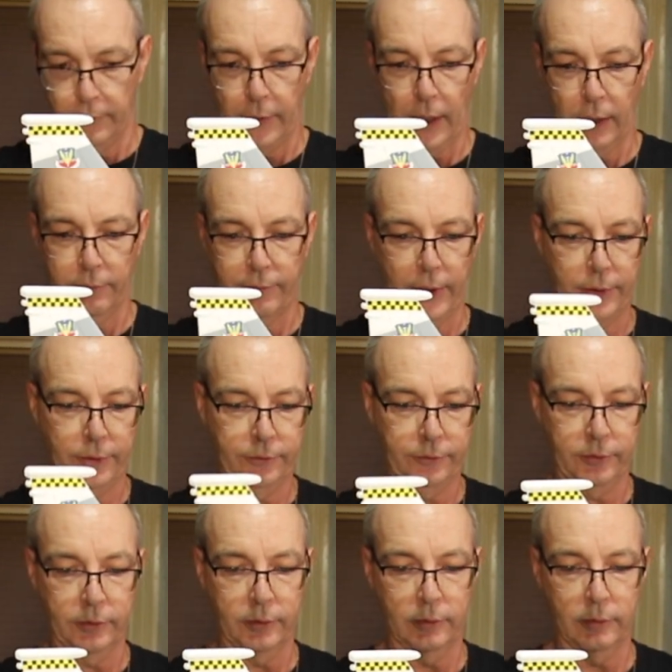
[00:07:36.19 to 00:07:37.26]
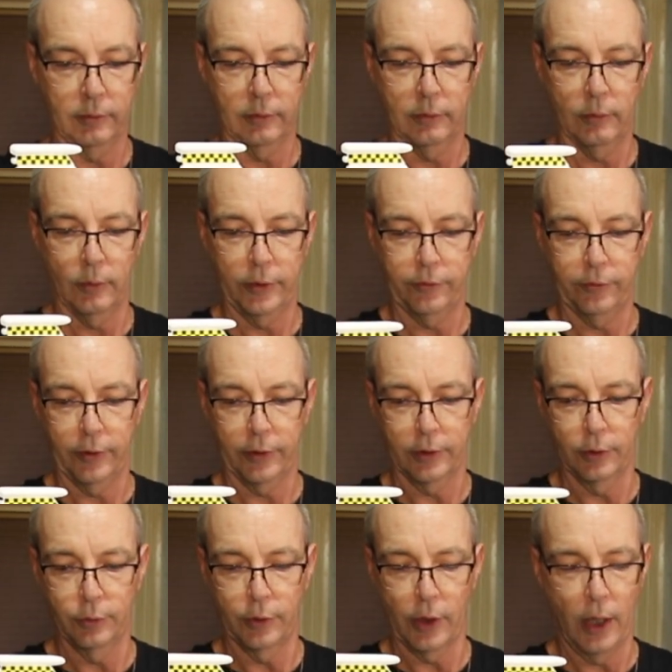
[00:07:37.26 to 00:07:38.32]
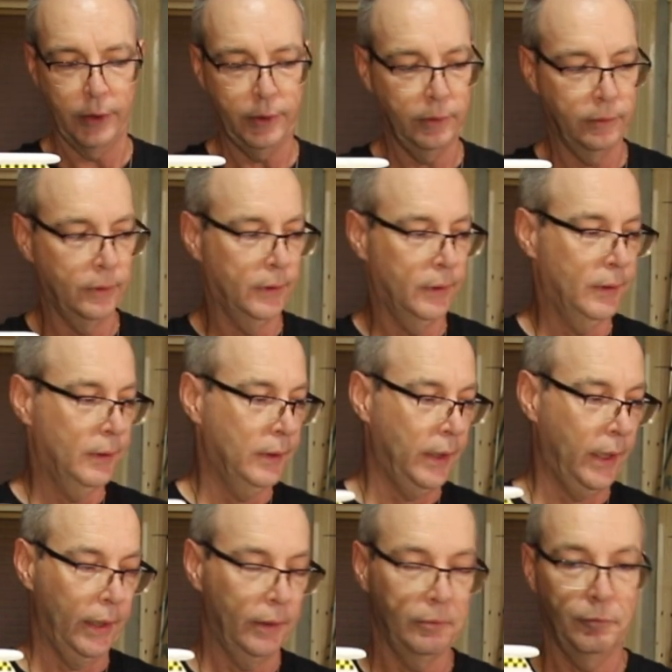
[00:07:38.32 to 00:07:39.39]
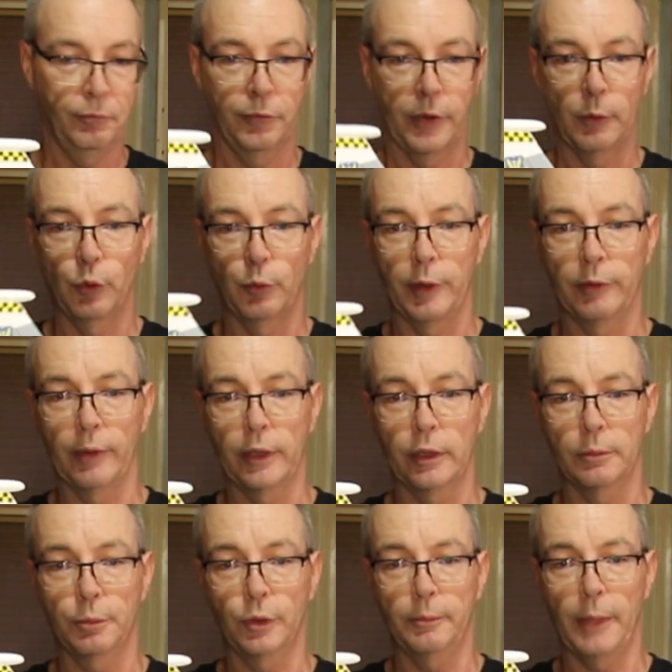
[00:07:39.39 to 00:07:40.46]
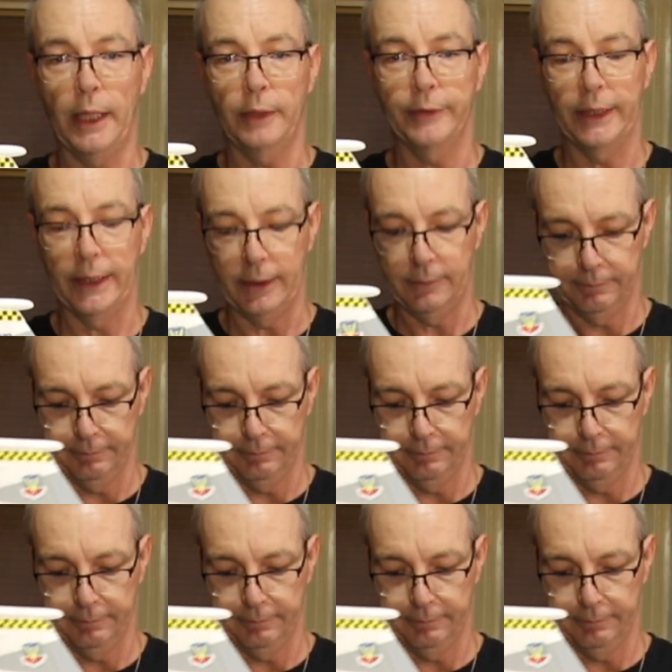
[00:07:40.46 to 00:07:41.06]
elevators once they're glued on, and then we'll be ready to put a battery in it.